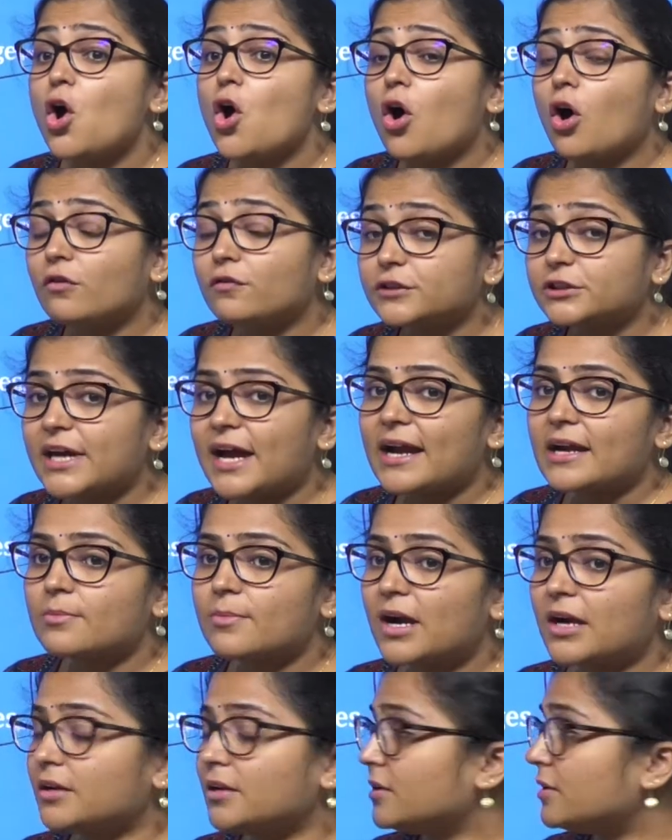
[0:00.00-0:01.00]
or for that
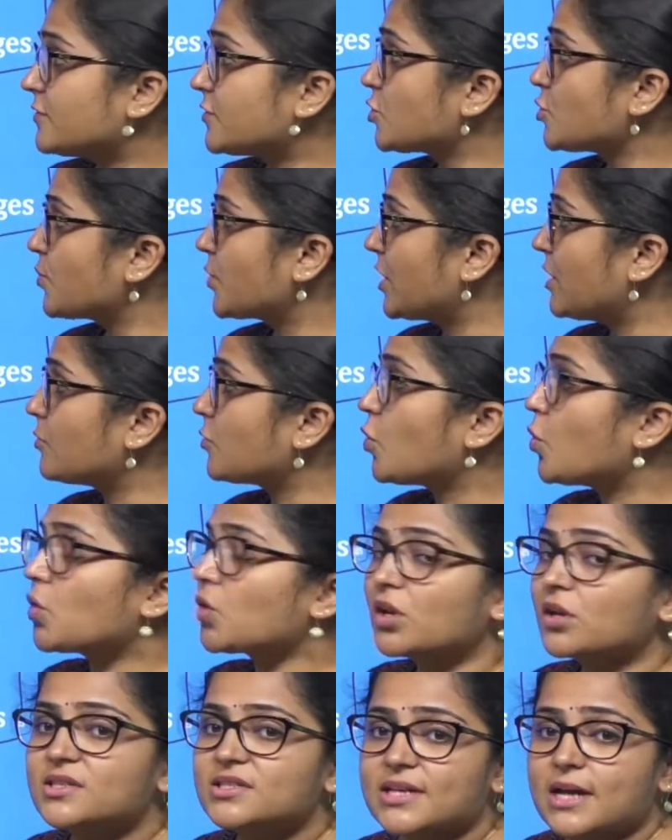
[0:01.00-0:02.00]
matter if Supreme
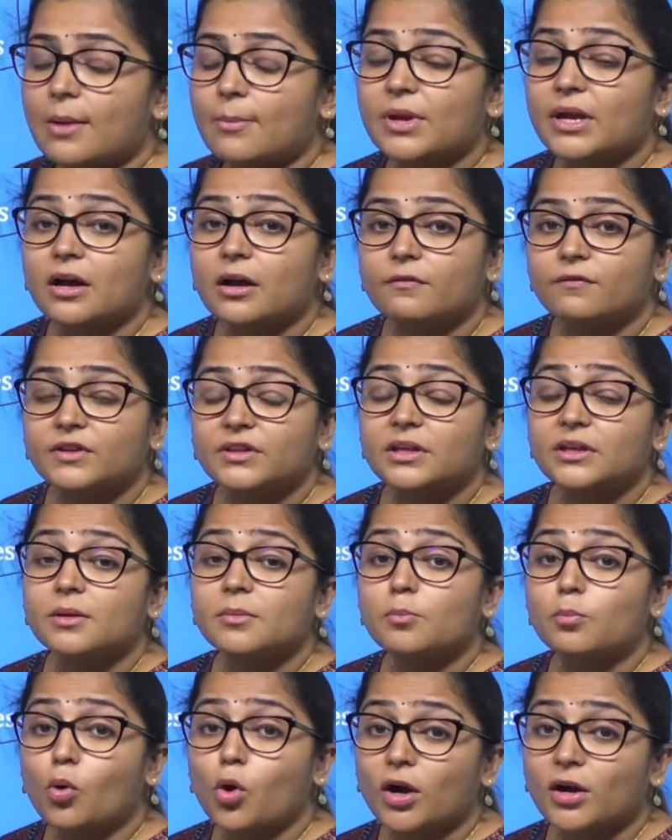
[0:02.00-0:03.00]
Court is coming up with an
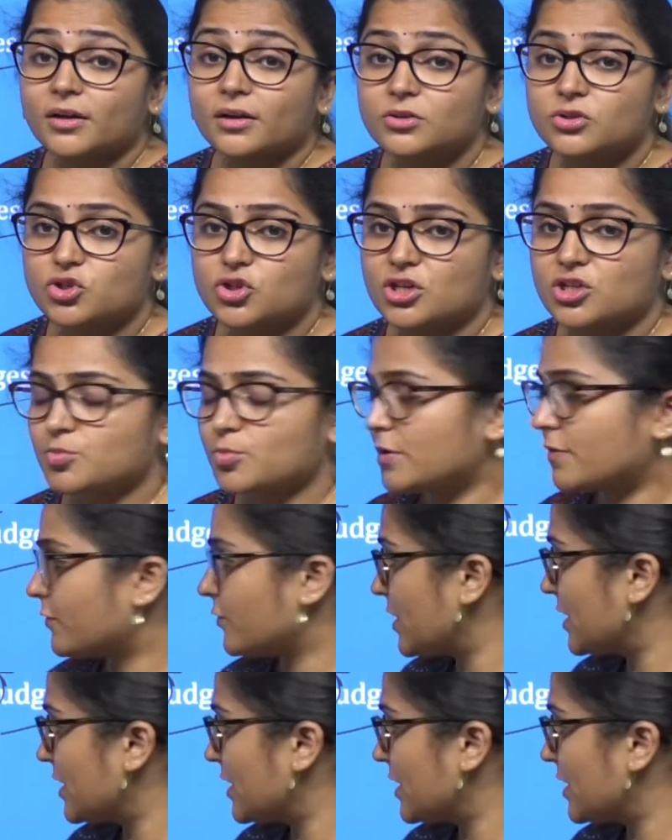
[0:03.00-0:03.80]
important judgment. For